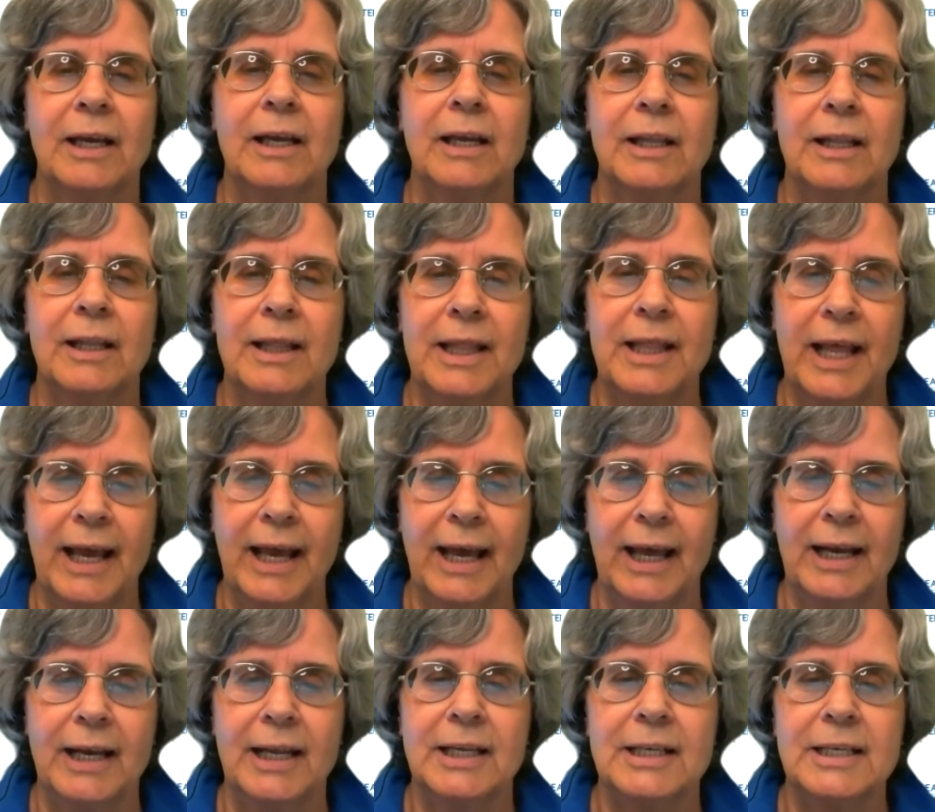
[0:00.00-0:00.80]

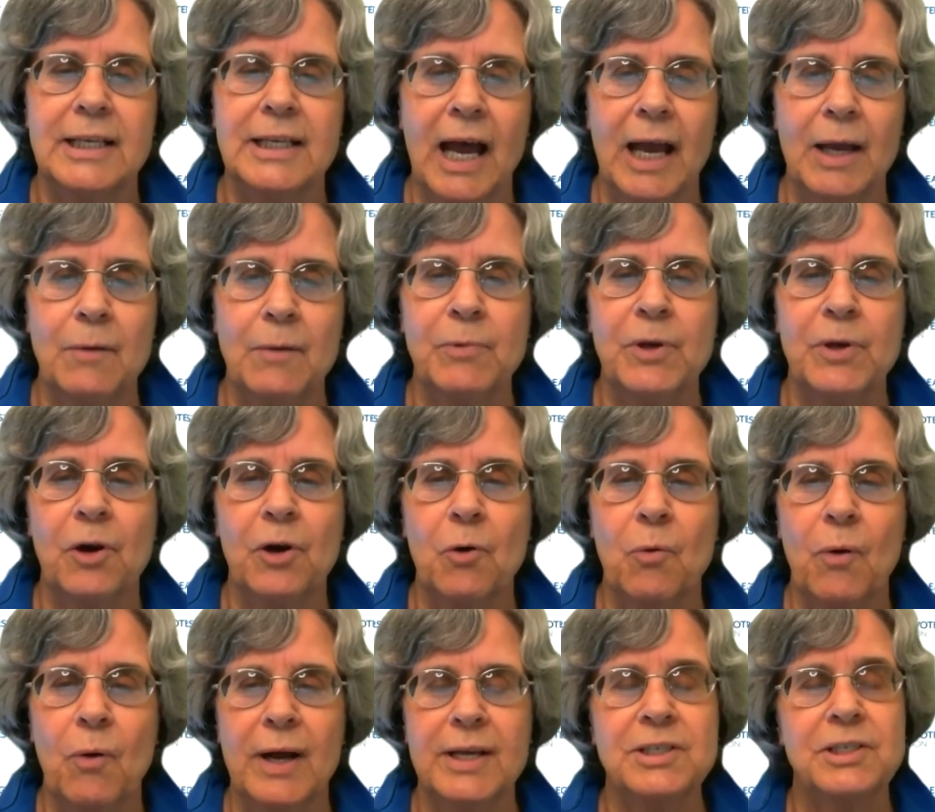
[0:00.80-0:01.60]
then type
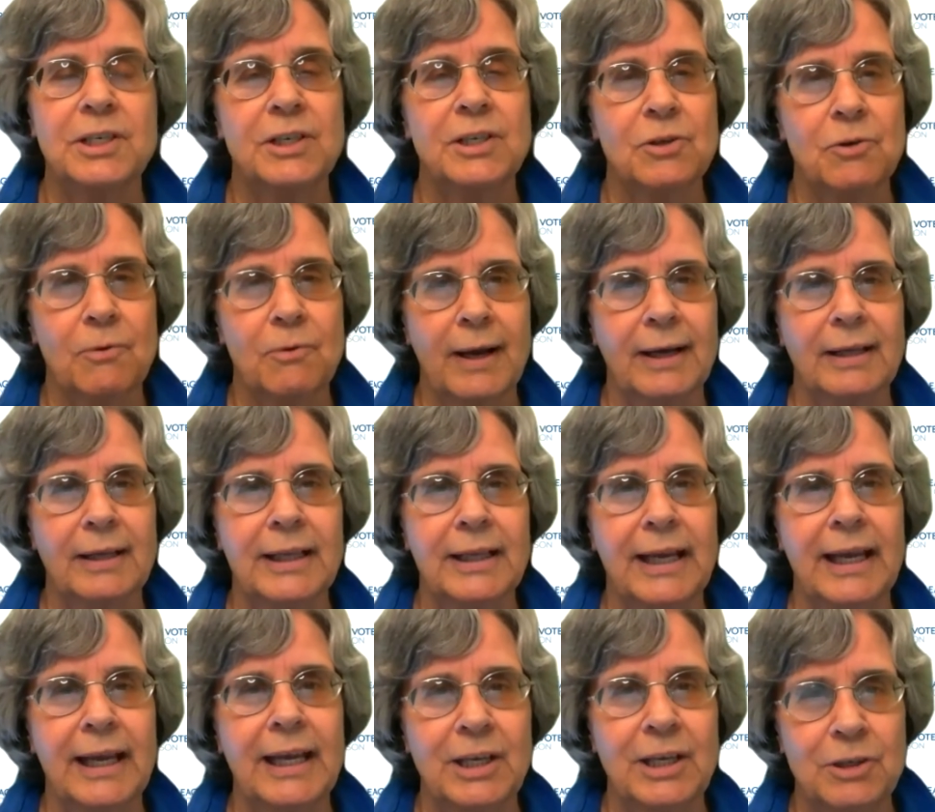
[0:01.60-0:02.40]
your question
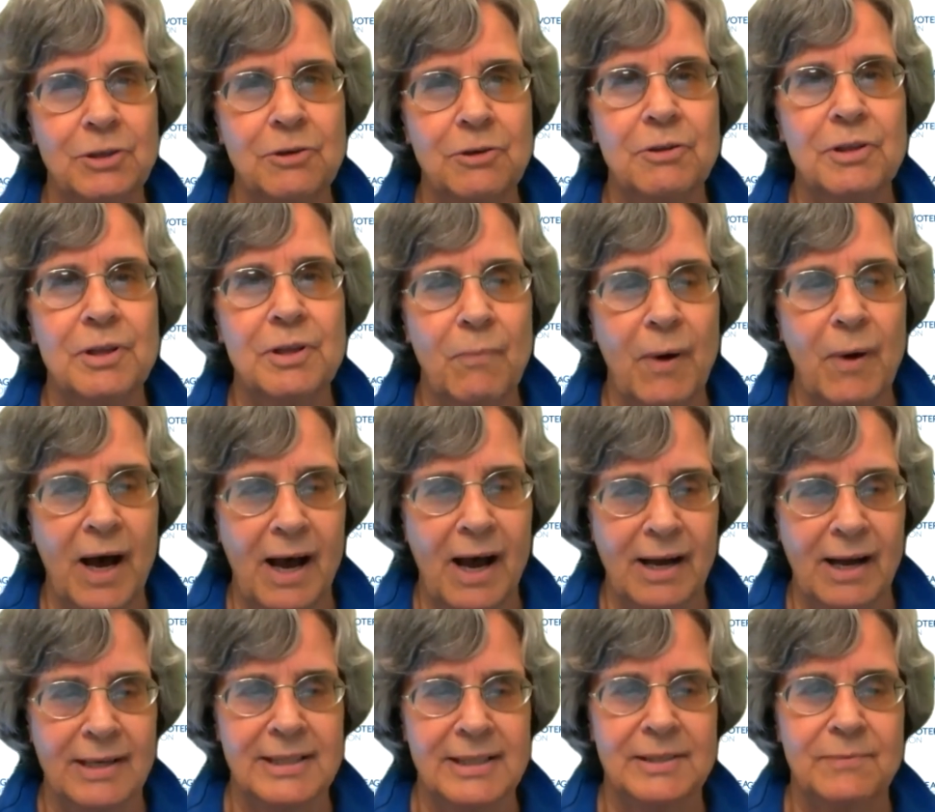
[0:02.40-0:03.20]
directly into the
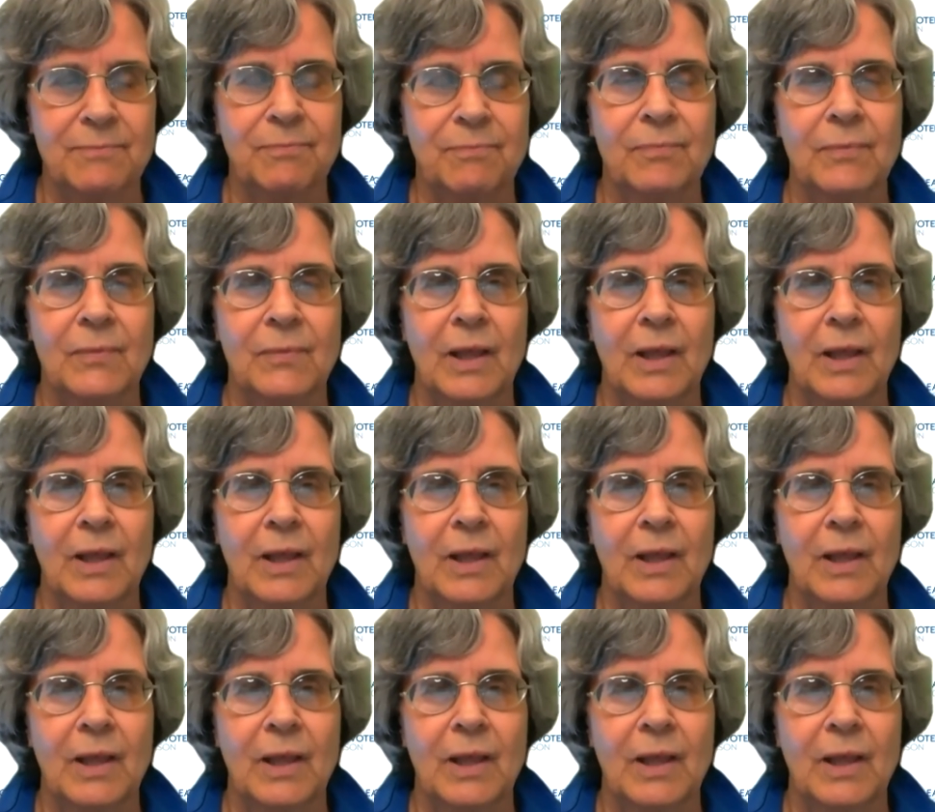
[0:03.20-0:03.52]
box.